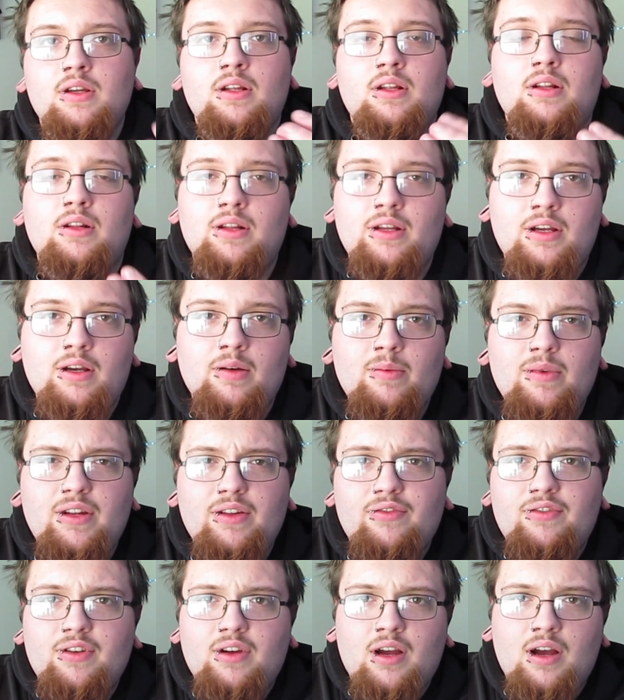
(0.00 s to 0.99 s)
They come in
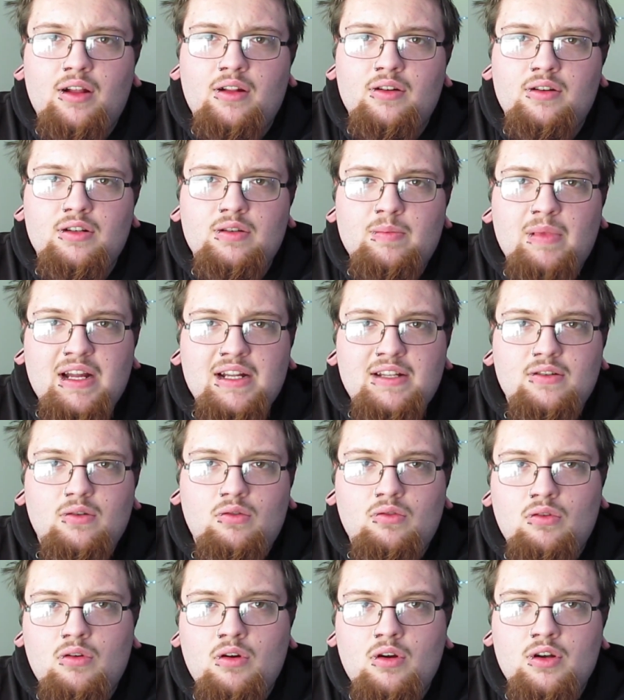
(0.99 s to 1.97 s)
different colors. Mine's
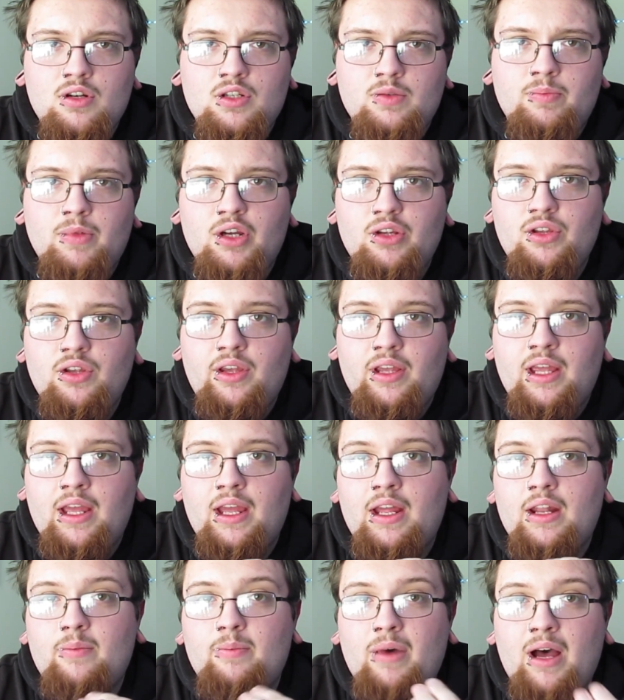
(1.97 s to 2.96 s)
orange, but you
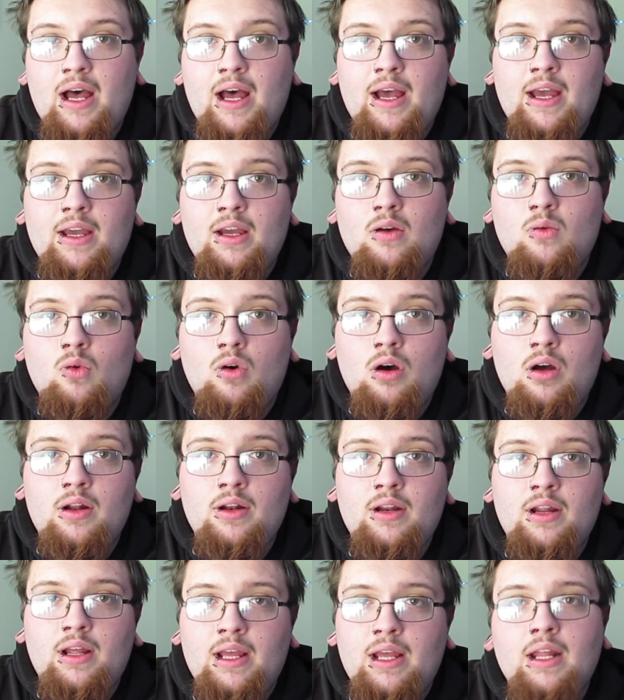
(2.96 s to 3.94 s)
can buy
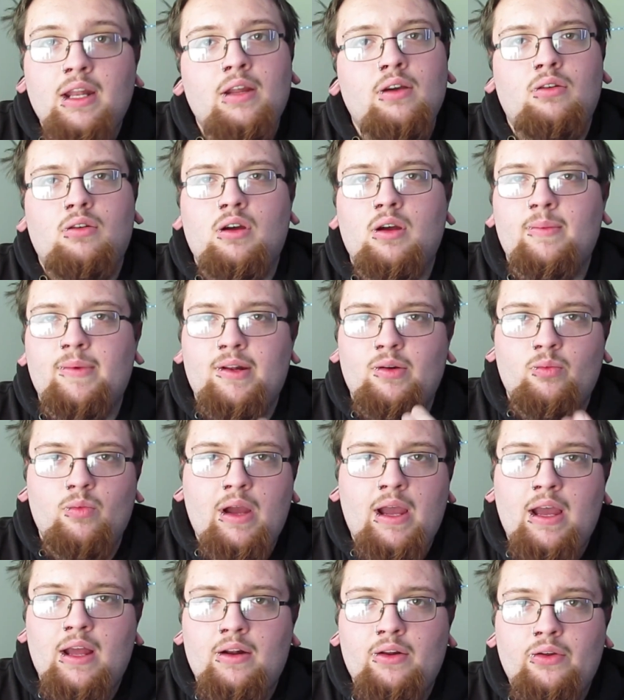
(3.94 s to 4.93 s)
one and it'll come in
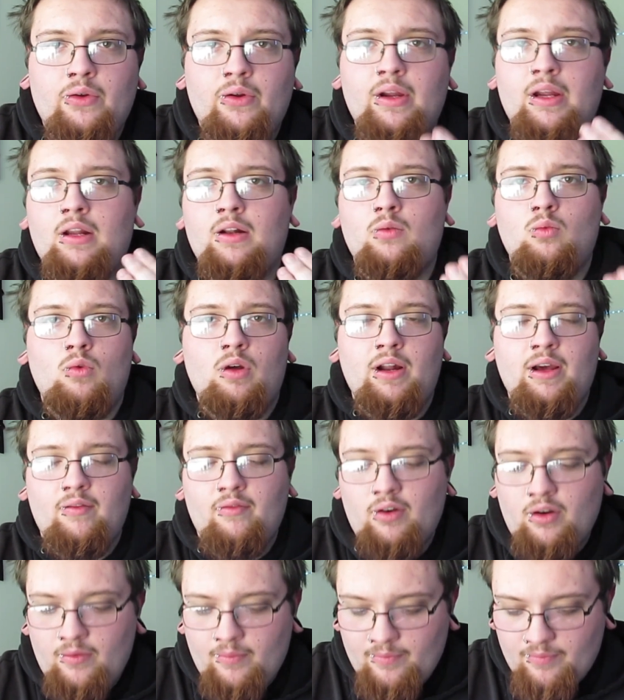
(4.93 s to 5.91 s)
red, green,
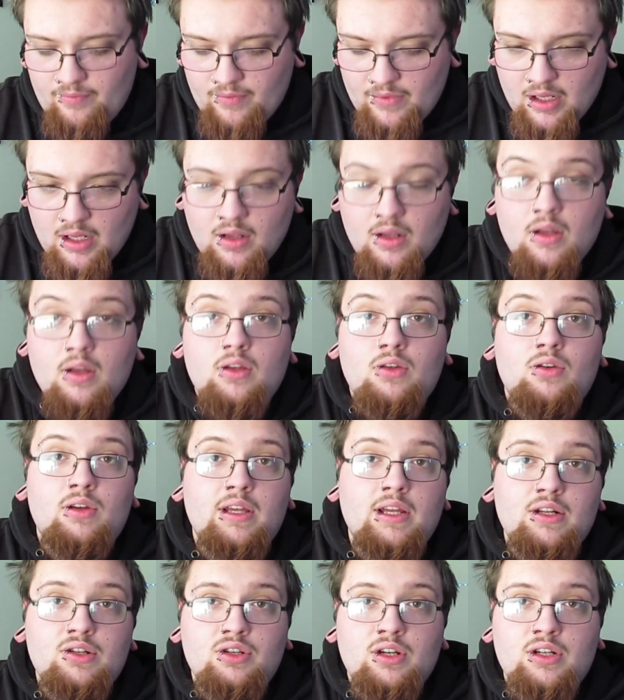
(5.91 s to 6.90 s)
whatever. You
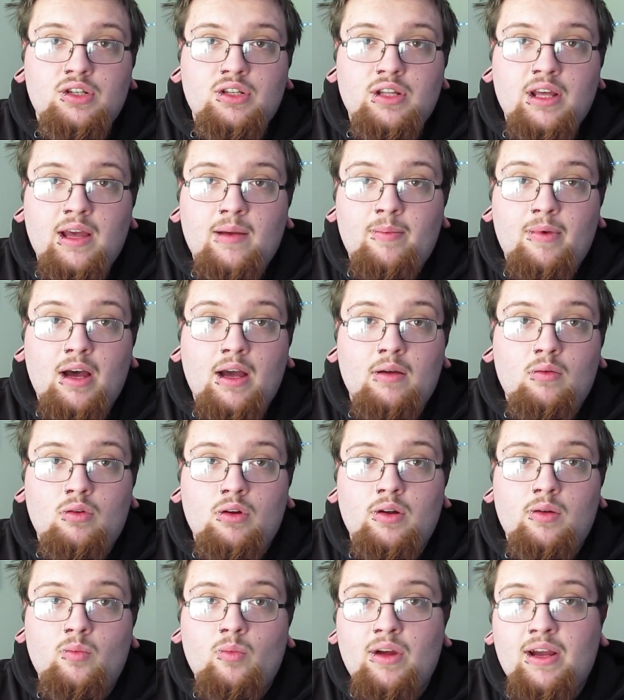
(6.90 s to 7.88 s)
can change that, but I
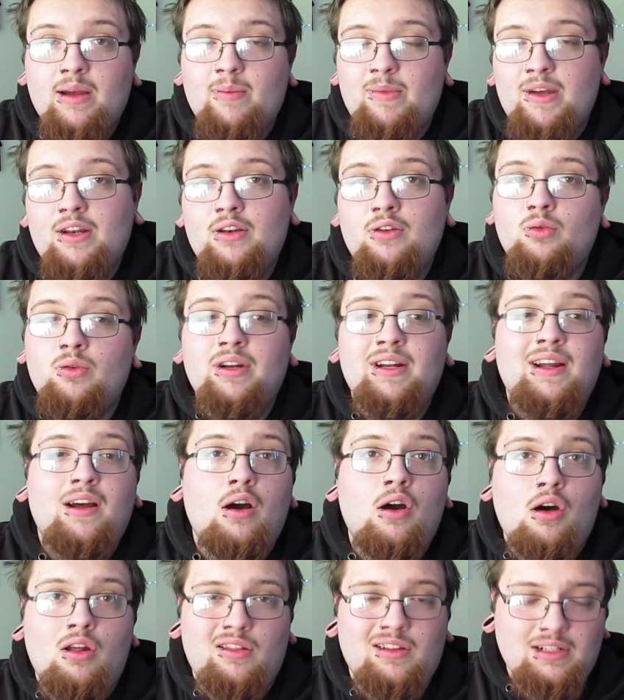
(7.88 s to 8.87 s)
wouldn't recommend doing that
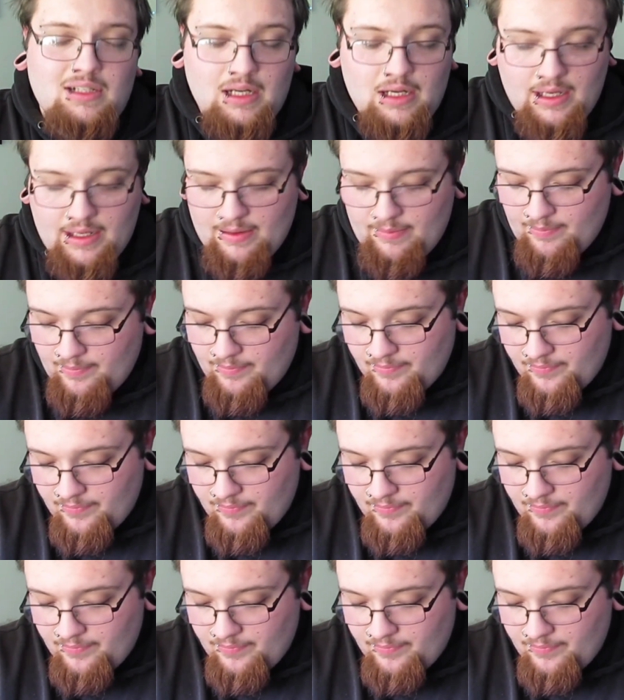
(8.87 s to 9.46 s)
all the time.